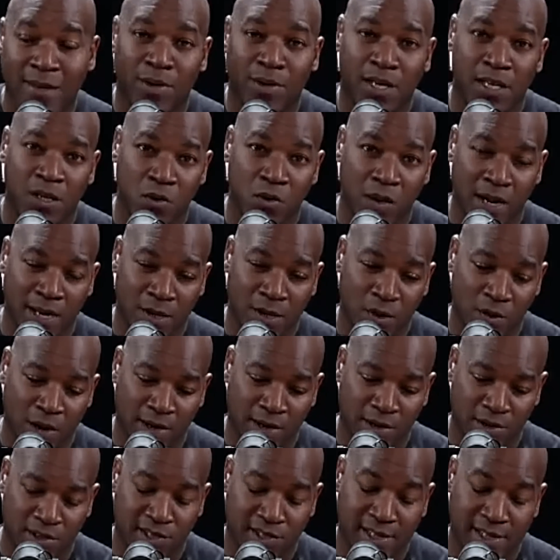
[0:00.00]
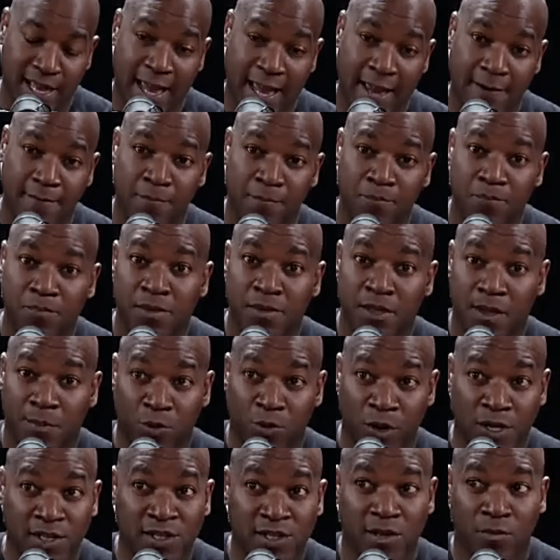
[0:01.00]
but you understand the
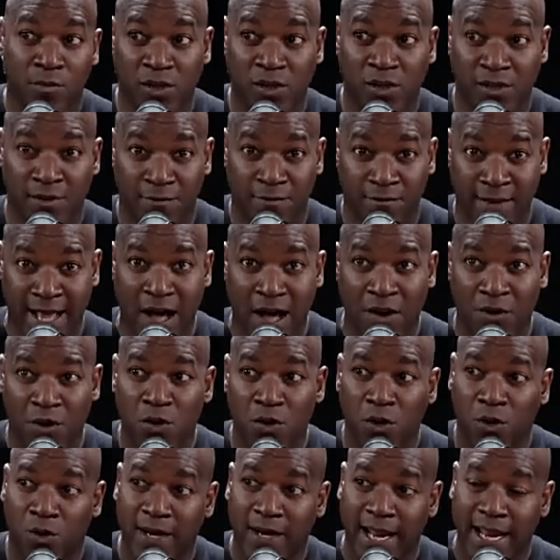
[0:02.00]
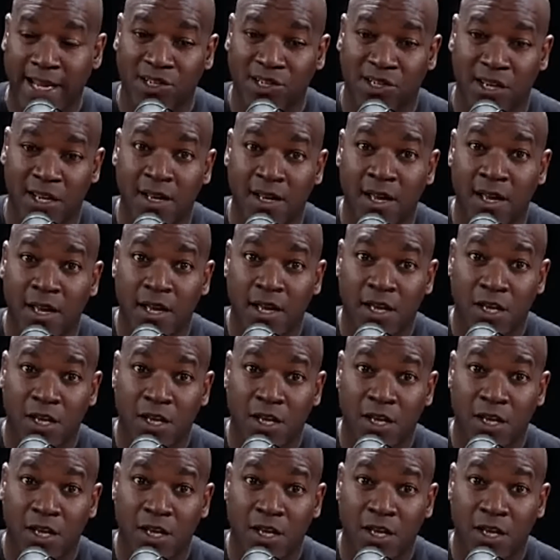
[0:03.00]
principles of value creation,